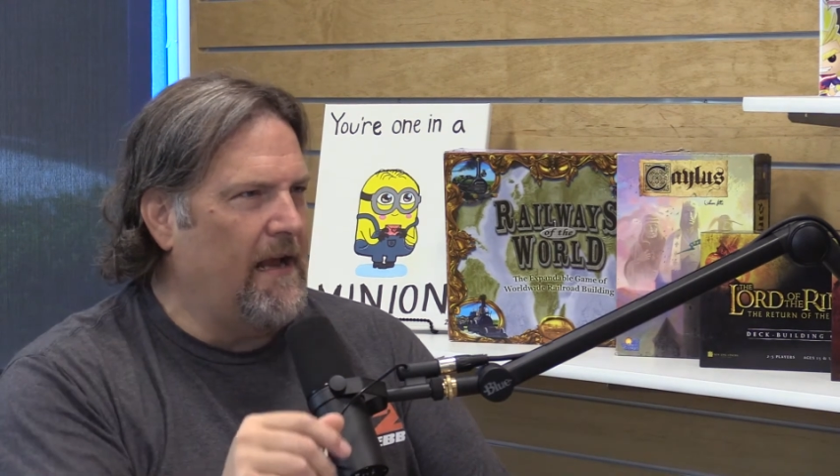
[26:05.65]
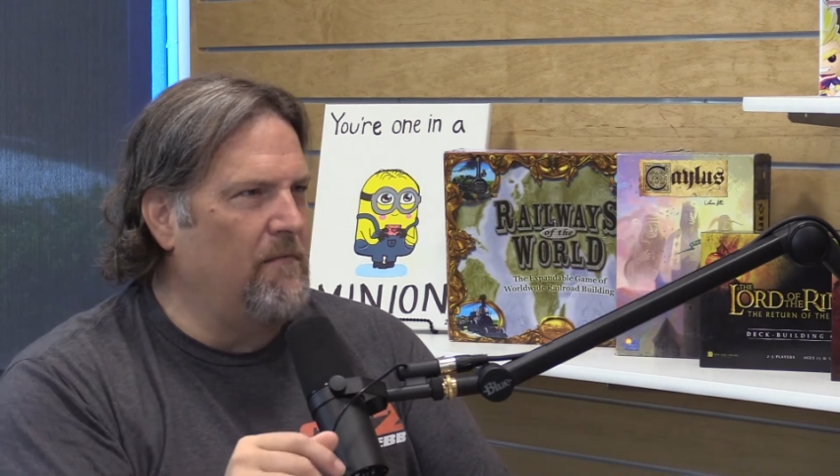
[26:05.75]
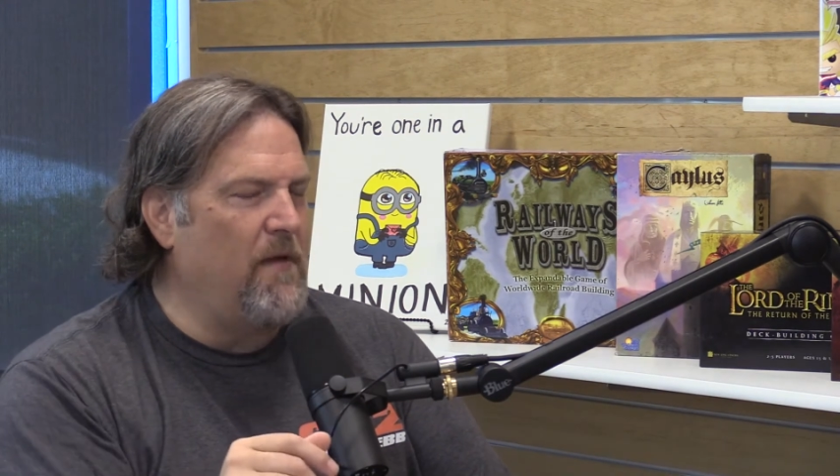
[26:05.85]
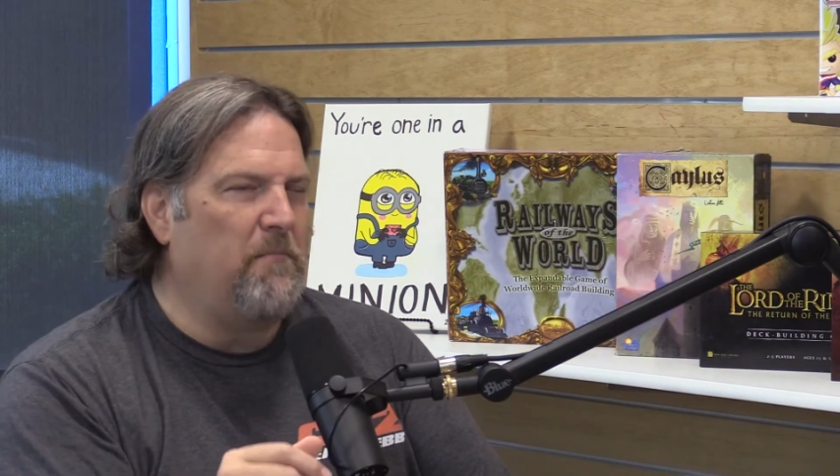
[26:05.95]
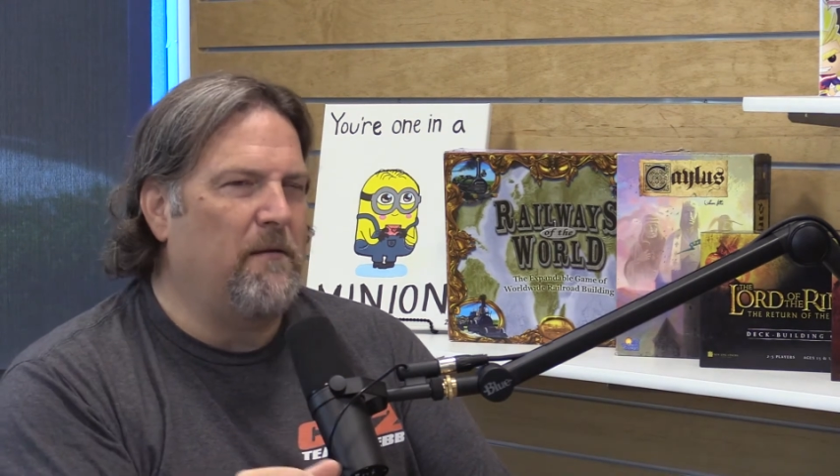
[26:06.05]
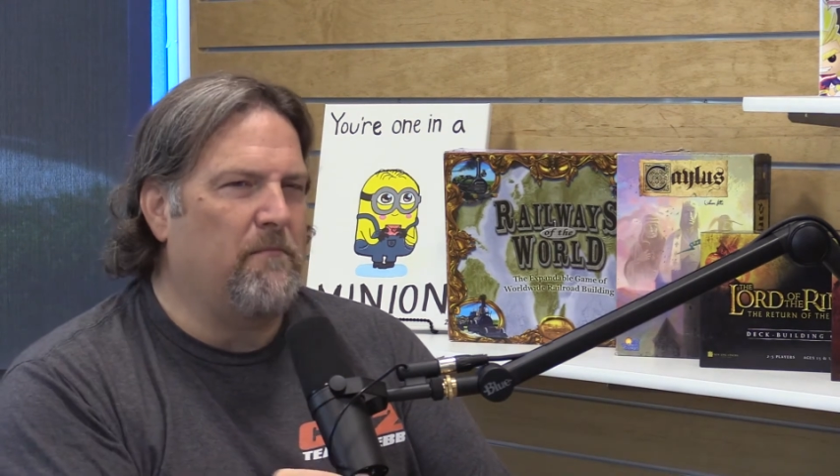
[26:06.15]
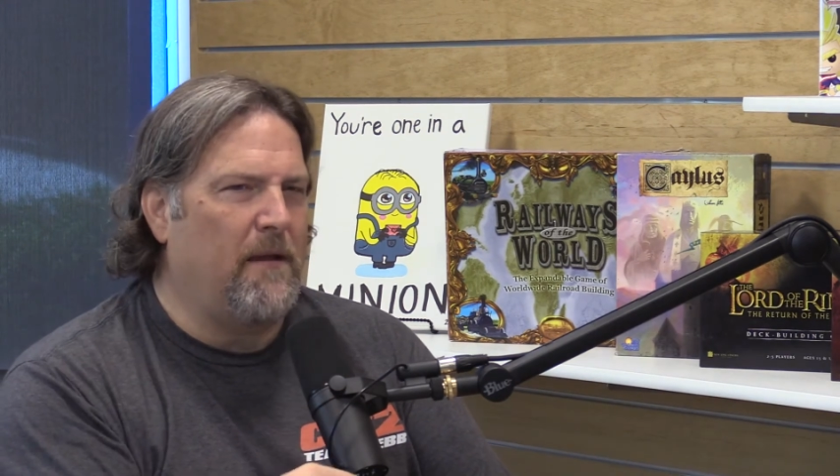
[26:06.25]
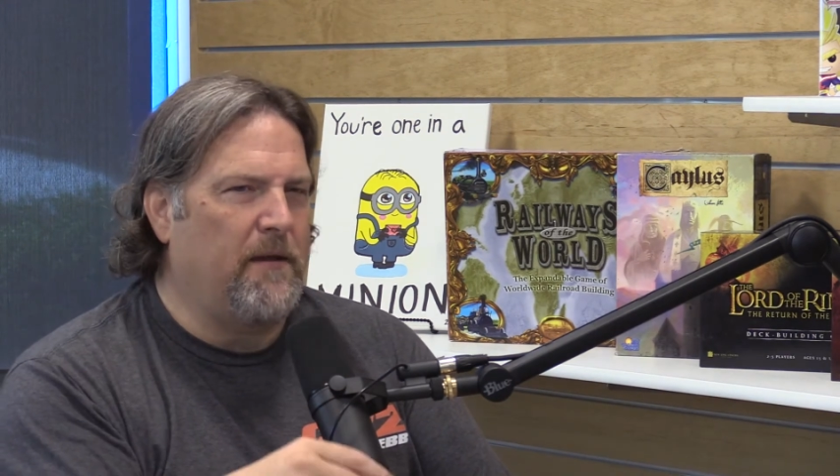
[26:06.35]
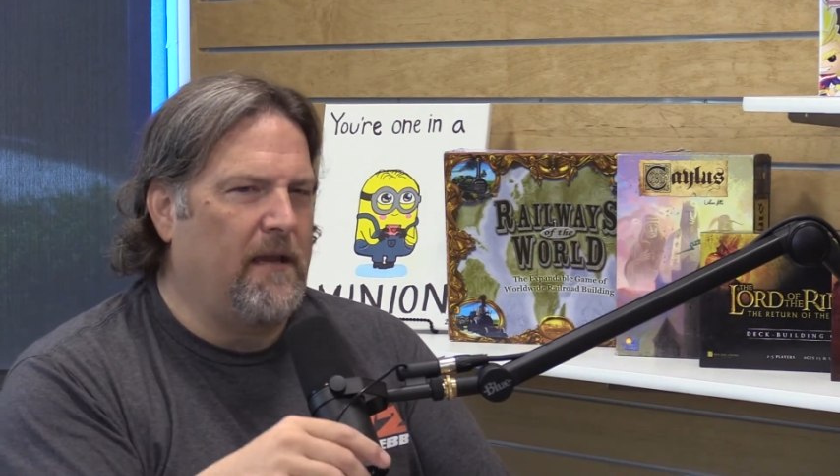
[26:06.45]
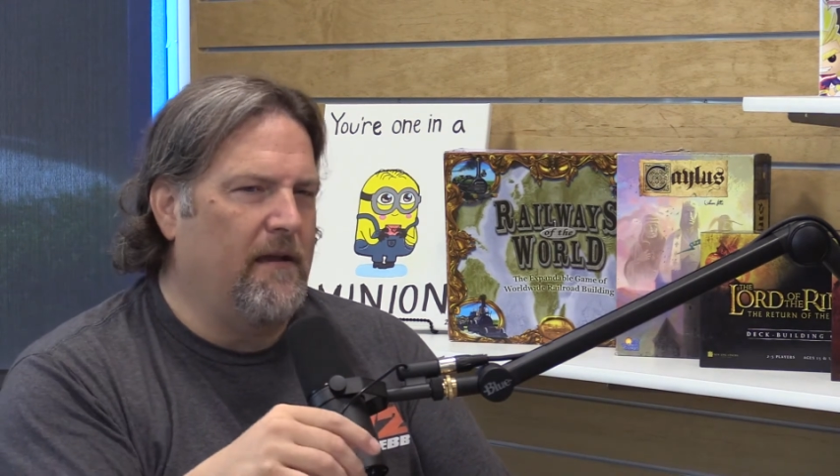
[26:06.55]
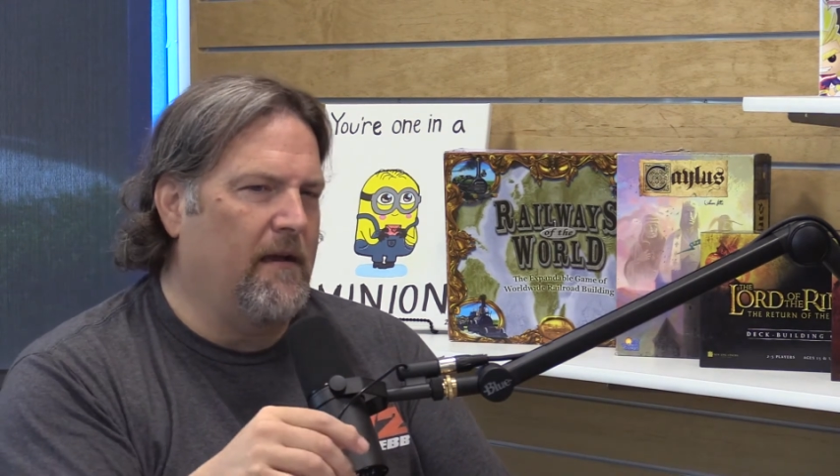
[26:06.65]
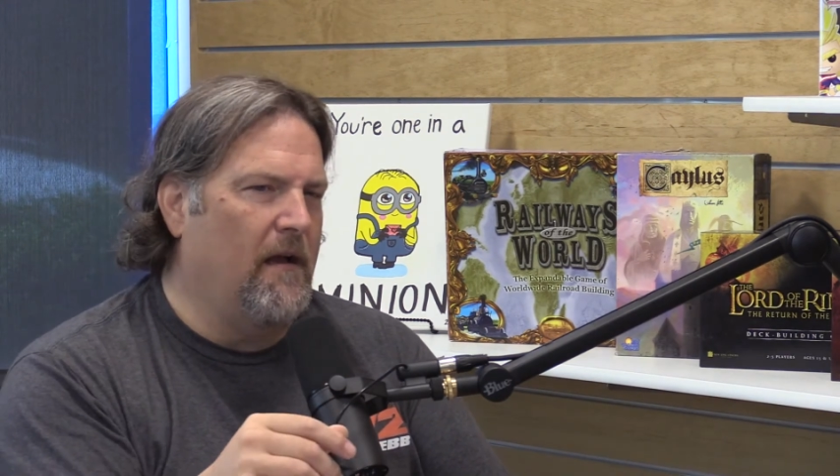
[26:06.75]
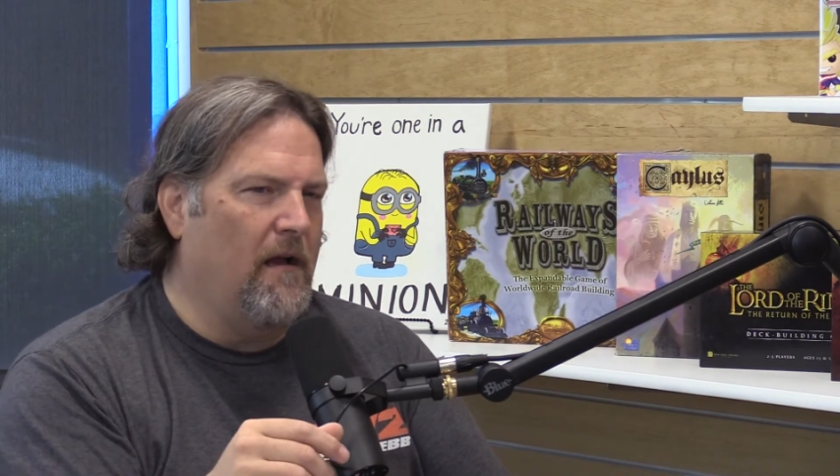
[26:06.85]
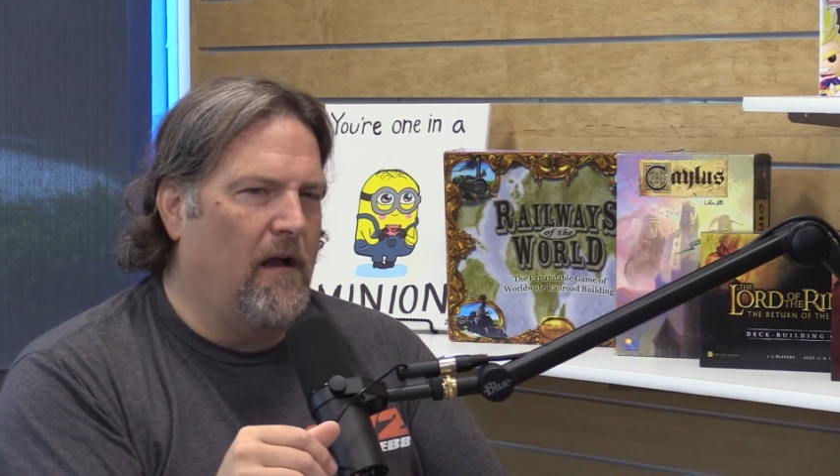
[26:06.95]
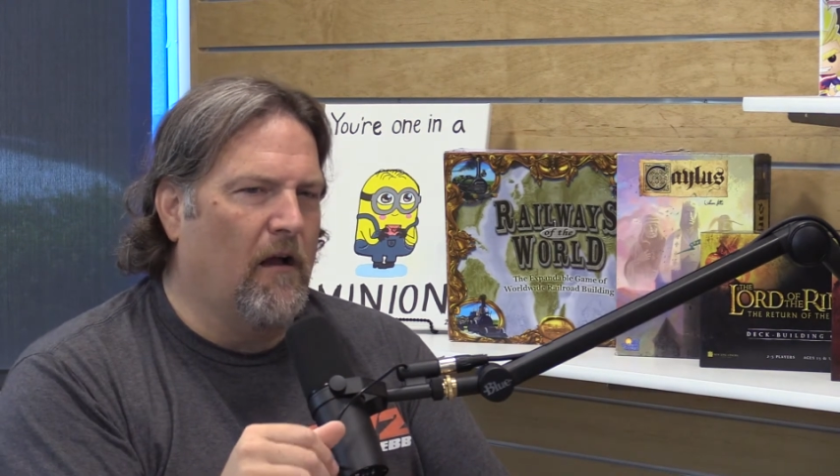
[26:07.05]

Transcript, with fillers: I maybe maybe uh,